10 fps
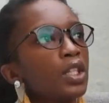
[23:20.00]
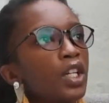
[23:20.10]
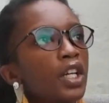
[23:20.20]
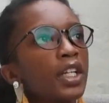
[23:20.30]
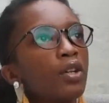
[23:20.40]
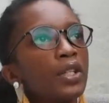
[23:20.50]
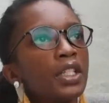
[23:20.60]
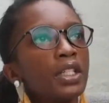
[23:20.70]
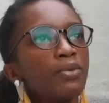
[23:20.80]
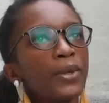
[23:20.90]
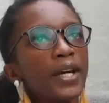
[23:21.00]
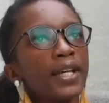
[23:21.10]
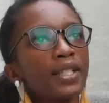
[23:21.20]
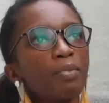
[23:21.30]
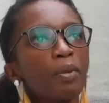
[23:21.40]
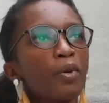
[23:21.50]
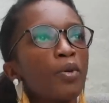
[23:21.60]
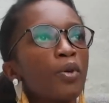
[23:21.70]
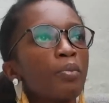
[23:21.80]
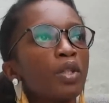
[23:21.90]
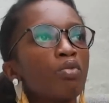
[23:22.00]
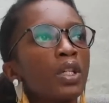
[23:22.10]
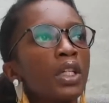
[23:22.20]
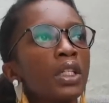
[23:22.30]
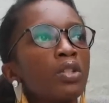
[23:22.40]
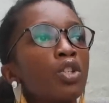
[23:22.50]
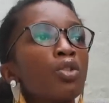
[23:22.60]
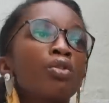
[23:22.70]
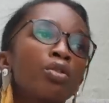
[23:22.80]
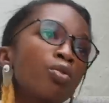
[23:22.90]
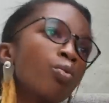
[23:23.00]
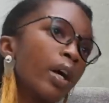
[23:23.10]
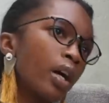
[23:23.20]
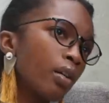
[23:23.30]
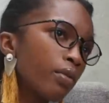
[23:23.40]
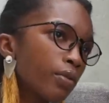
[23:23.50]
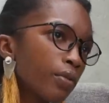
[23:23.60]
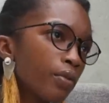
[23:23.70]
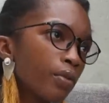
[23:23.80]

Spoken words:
The target audience was people who were between 2 to 12.